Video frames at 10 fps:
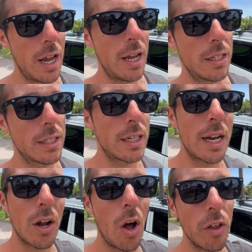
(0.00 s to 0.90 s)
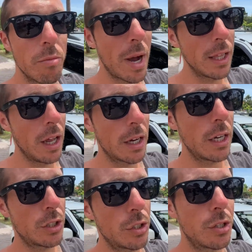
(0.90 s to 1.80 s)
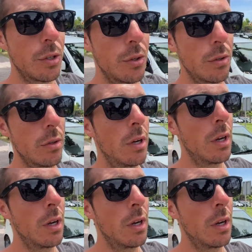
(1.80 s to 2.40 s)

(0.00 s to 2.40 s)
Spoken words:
and send all of my luggage to